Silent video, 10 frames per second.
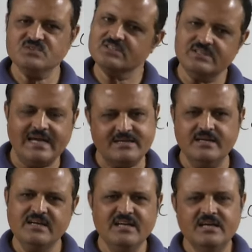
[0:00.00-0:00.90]
that
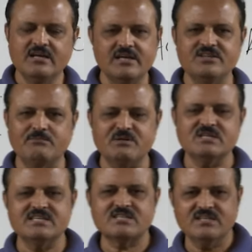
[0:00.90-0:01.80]
in the
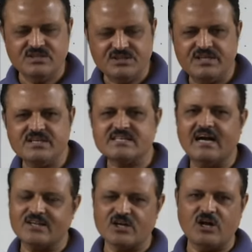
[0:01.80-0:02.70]
business these
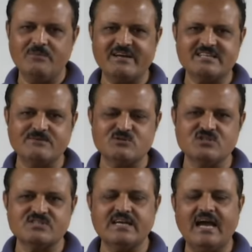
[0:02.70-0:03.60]
are the common
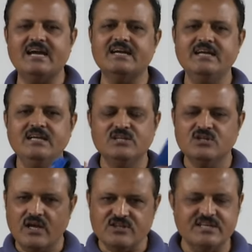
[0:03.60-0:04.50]
assumptions, and
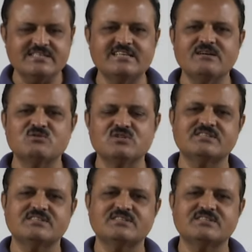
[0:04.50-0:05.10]
these assumptions